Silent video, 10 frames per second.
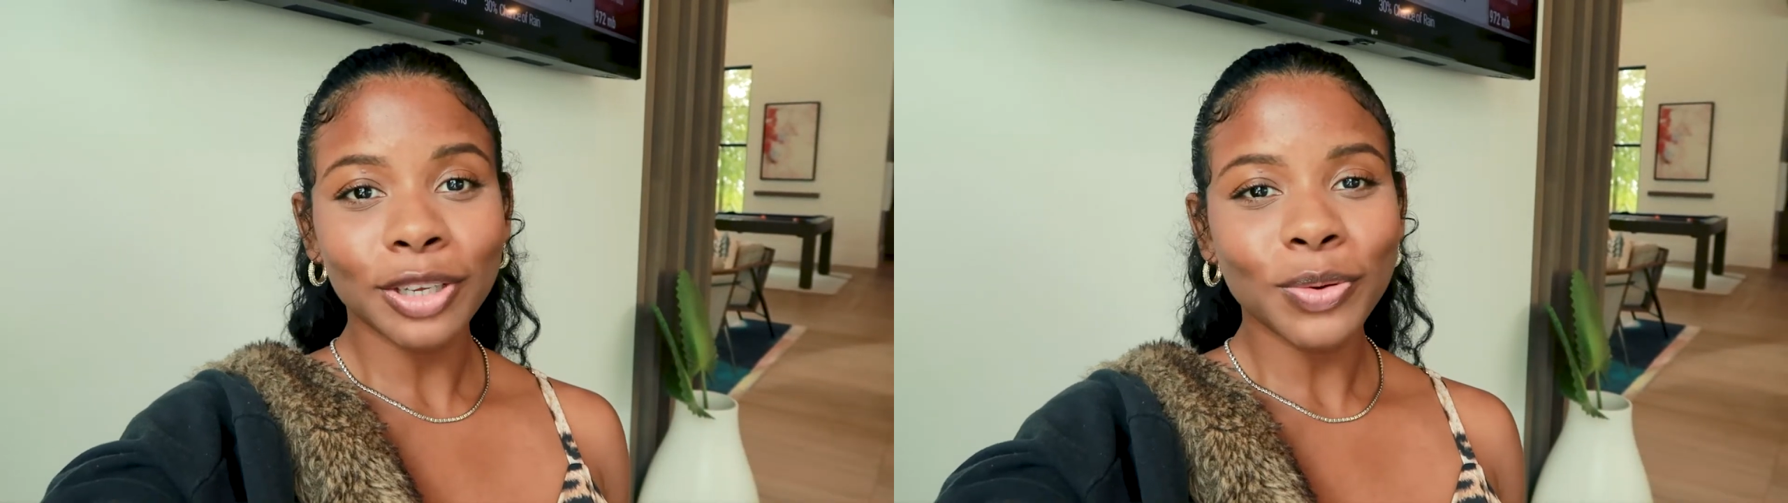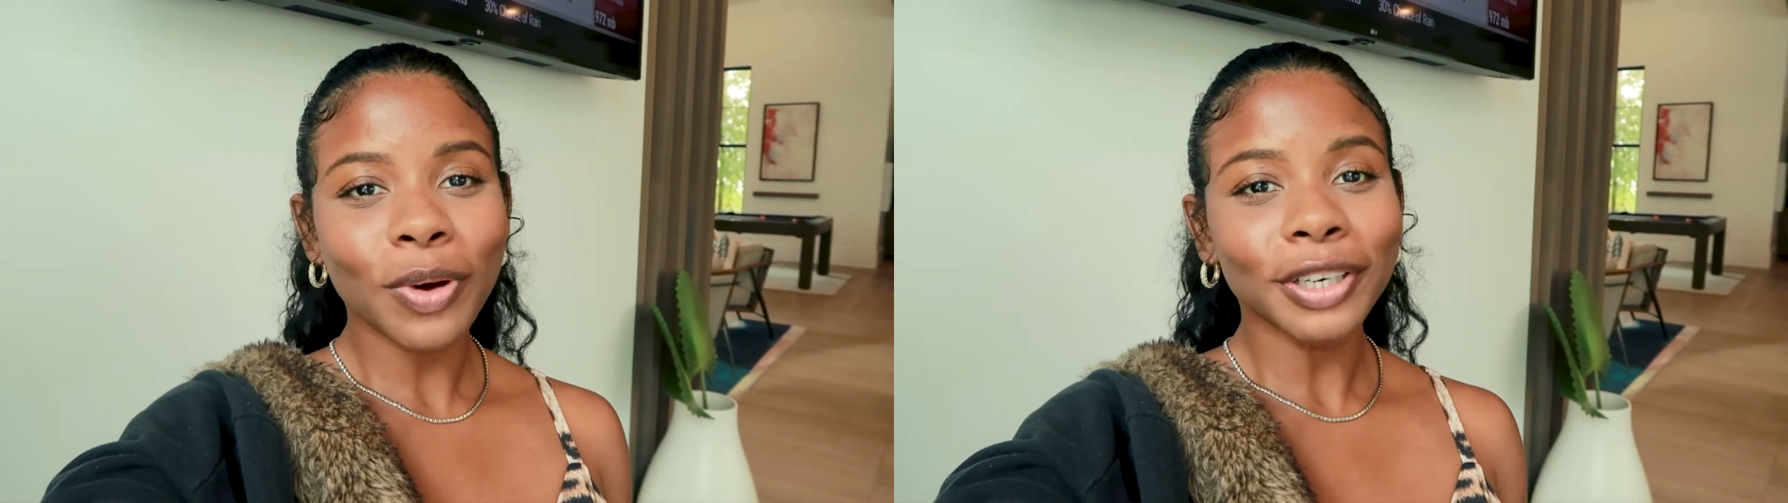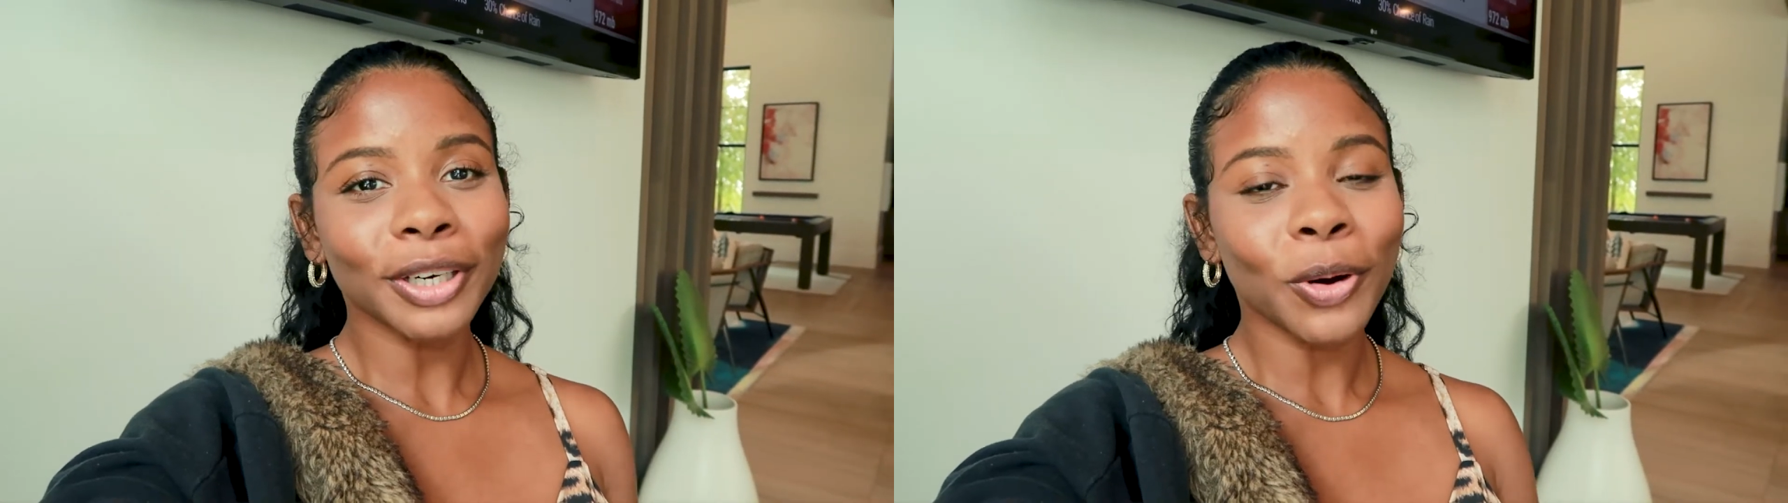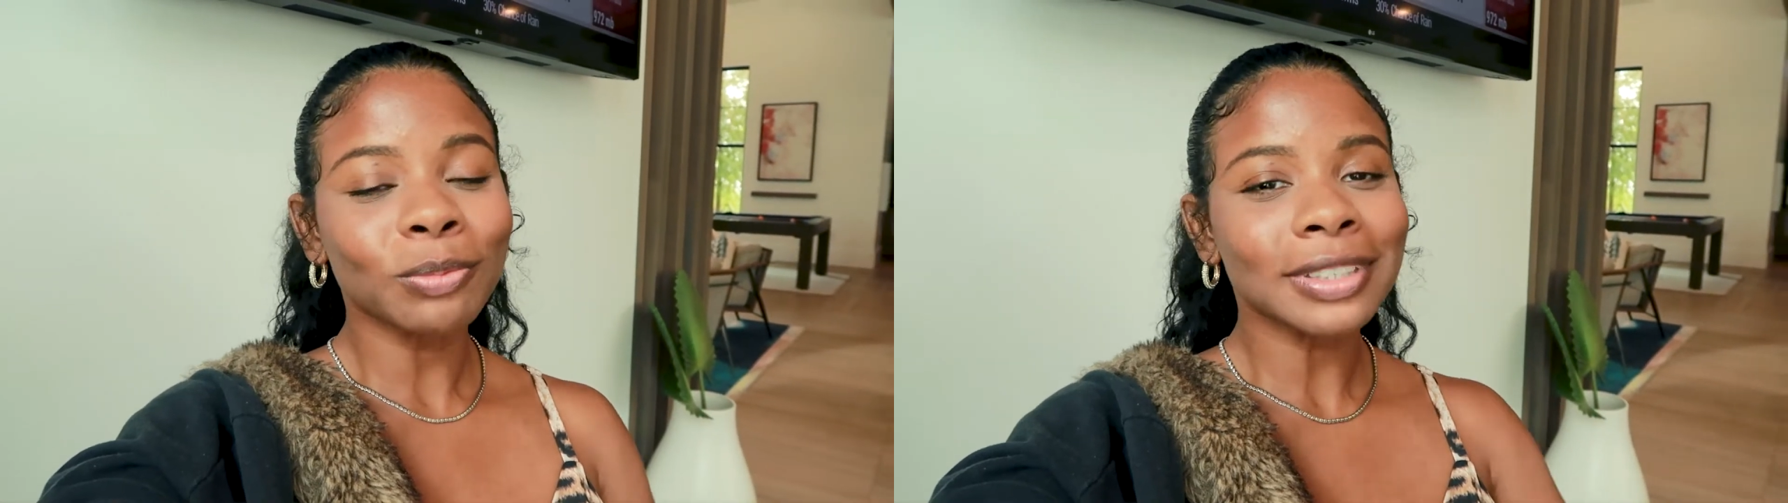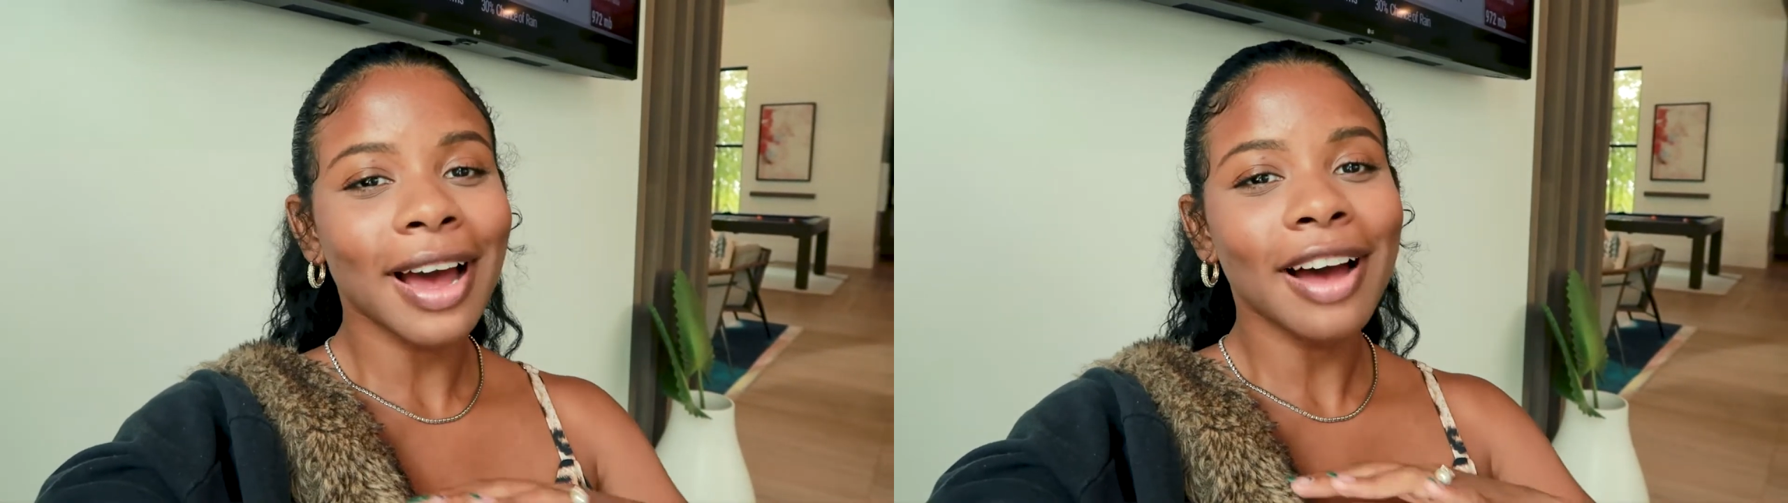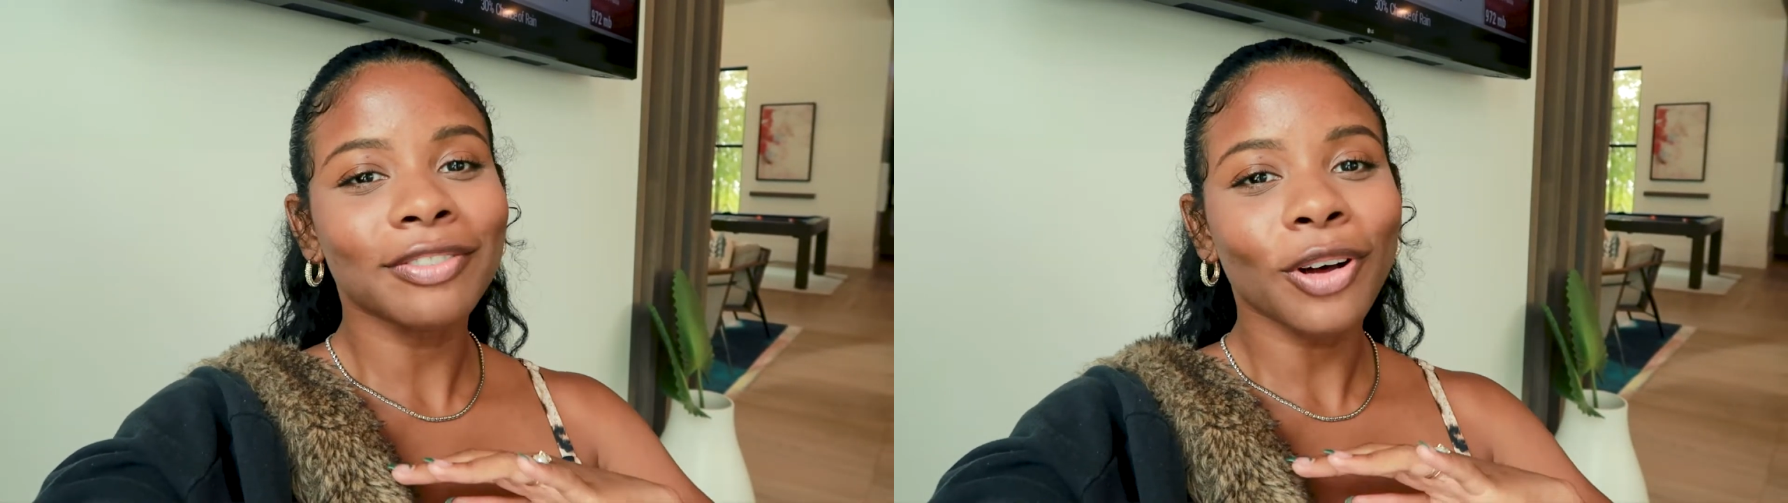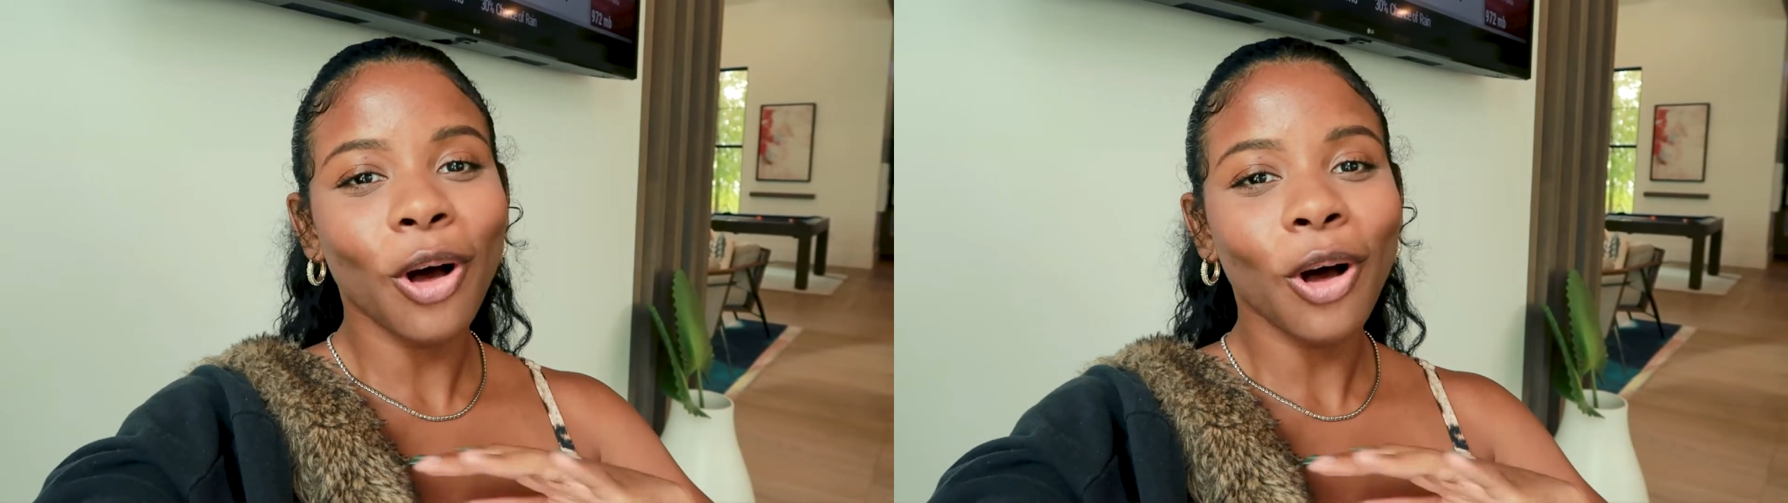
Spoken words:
you want your home to have